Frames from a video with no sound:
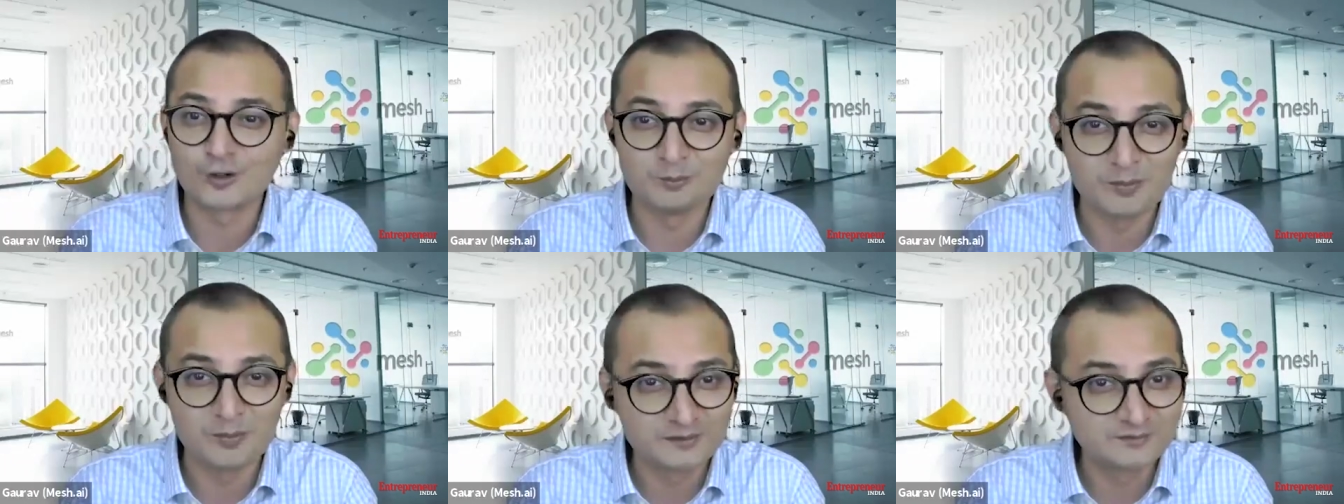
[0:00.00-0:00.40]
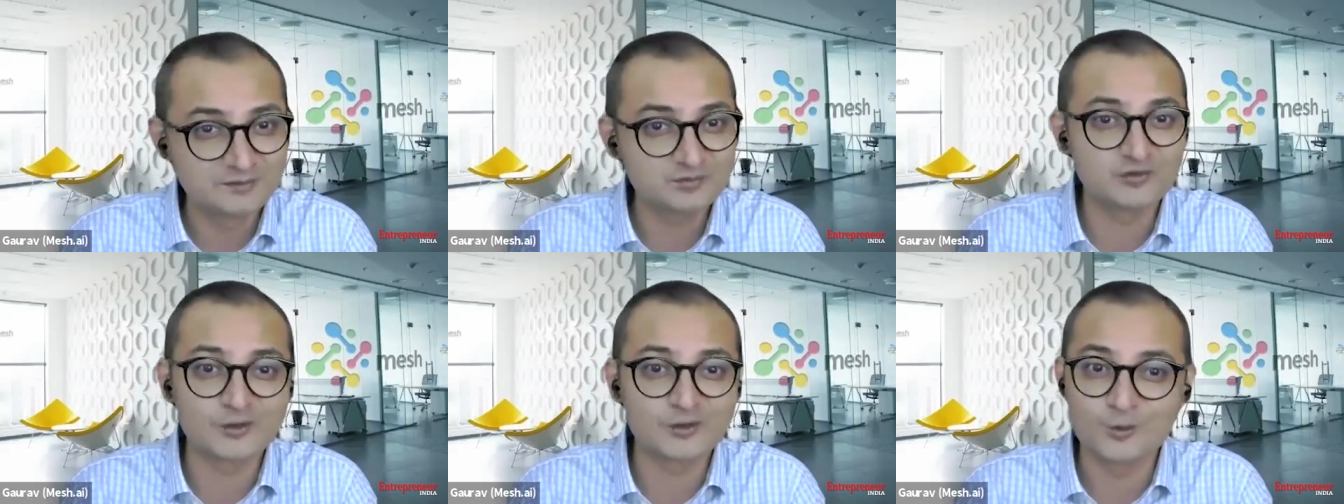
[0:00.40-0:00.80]
for a
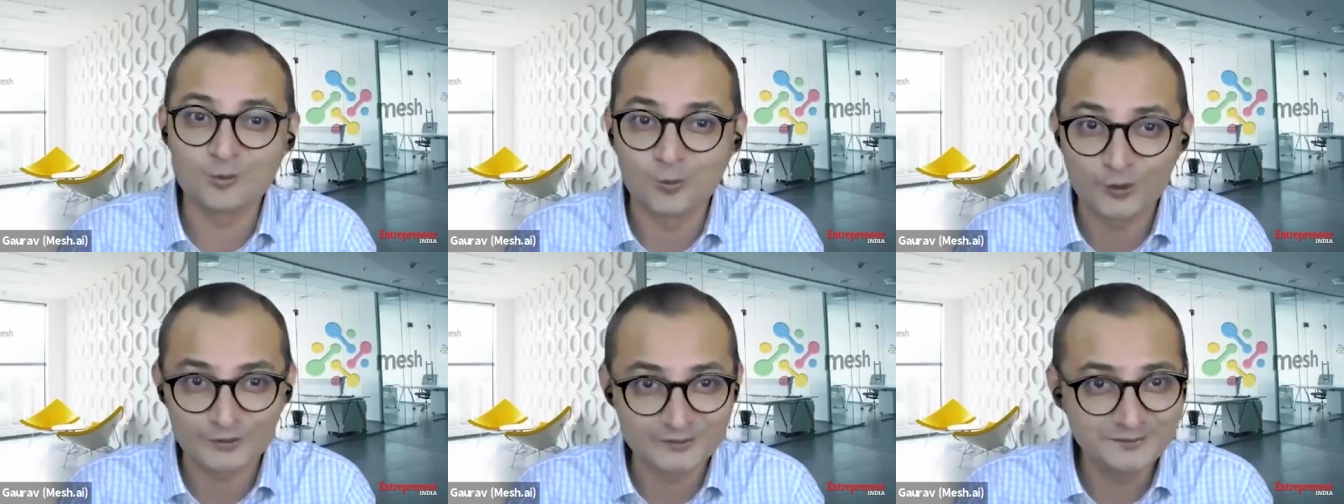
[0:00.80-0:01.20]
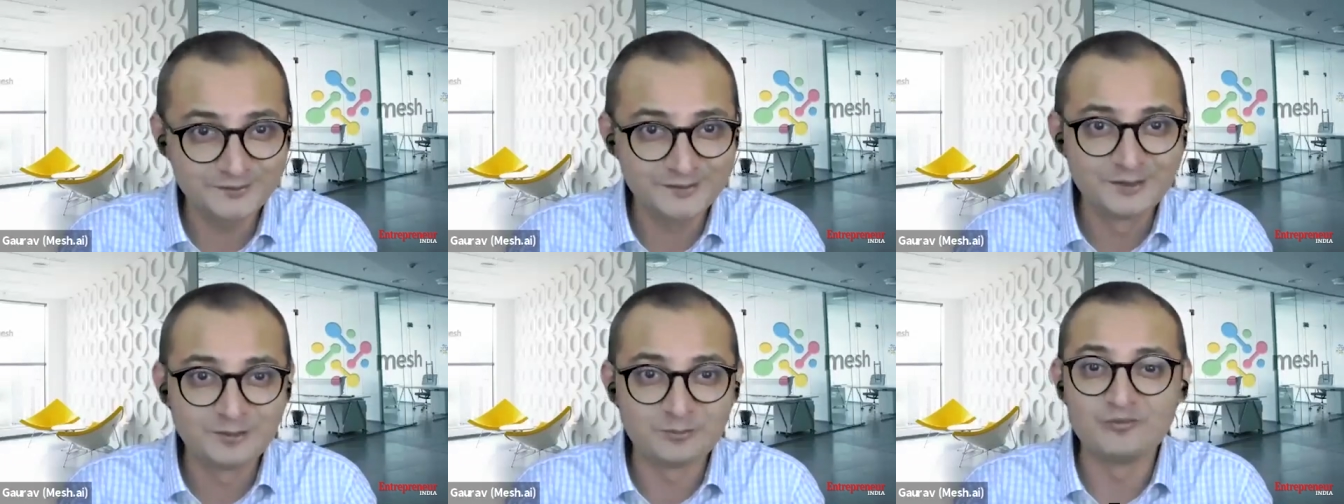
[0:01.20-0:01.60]
month, for a
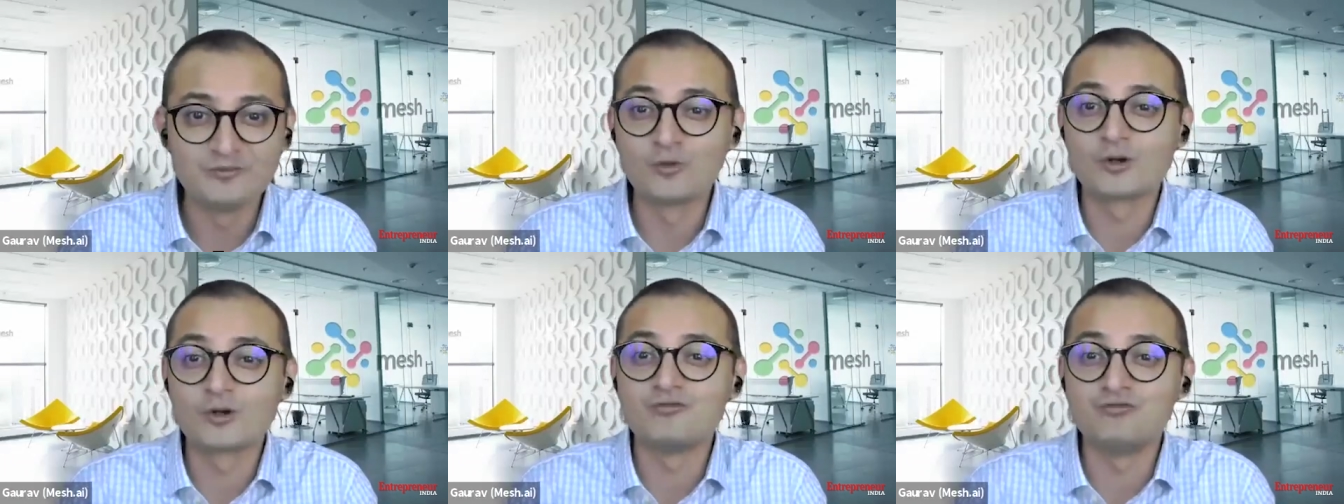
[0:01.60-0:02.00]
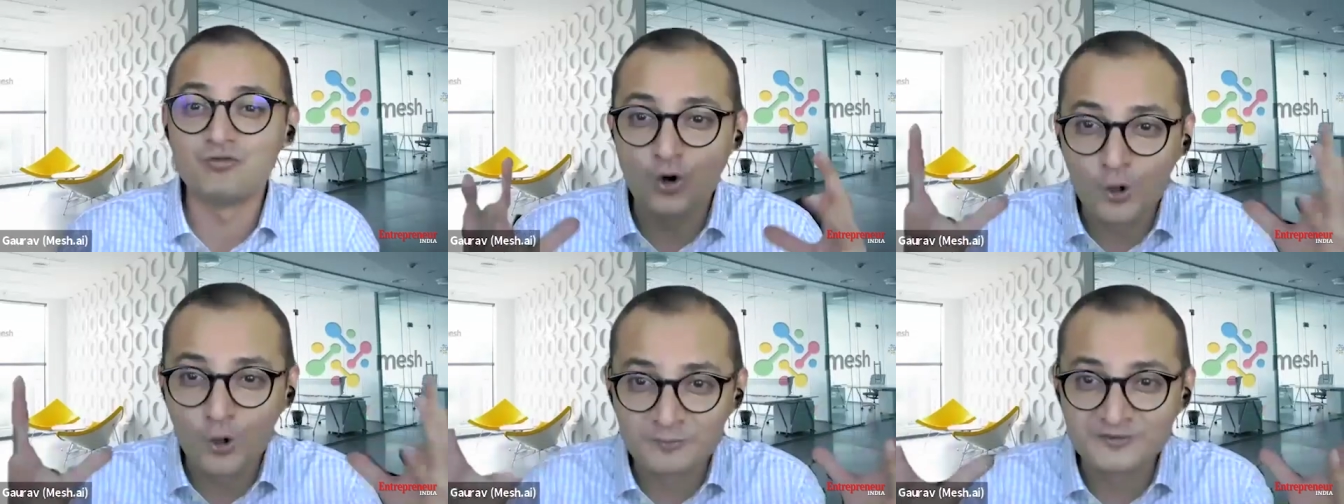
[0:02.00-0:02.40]
quarter, before
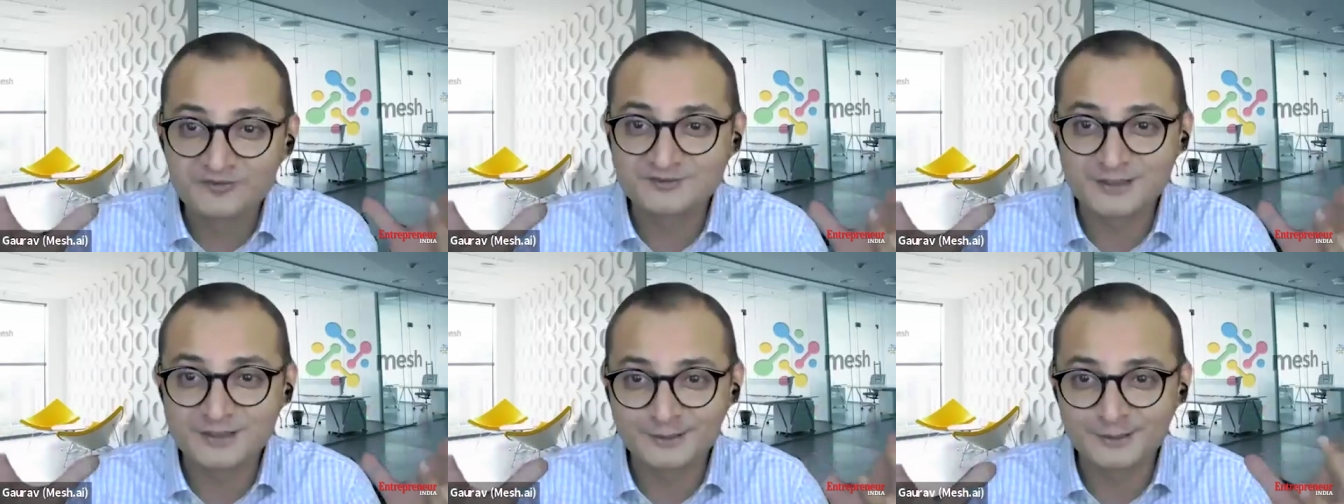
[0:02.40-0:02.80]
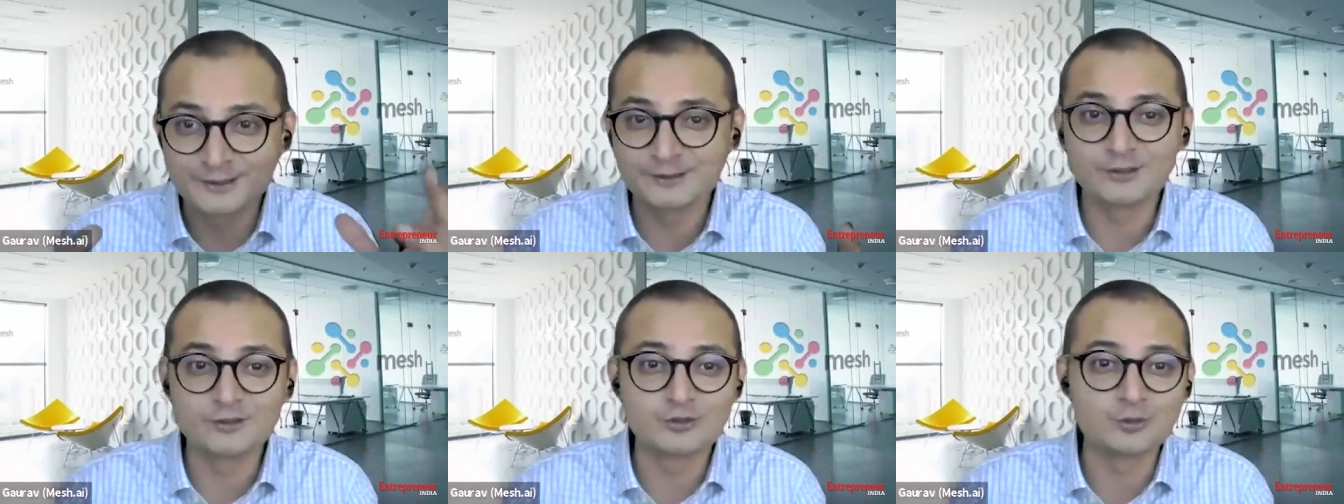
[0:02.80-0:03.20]
a form is
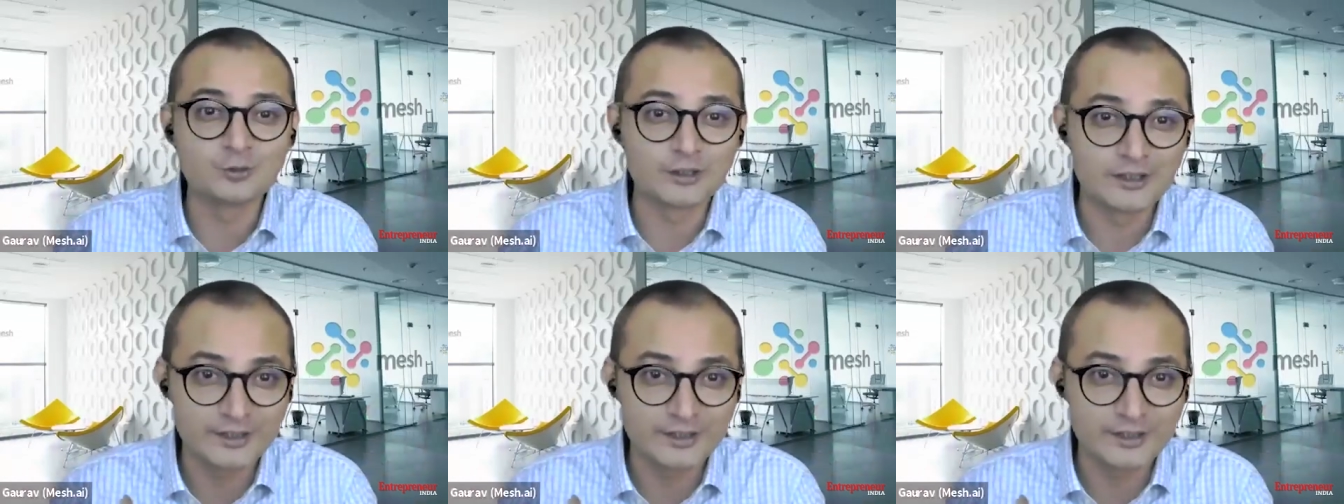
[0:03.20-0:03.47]
generated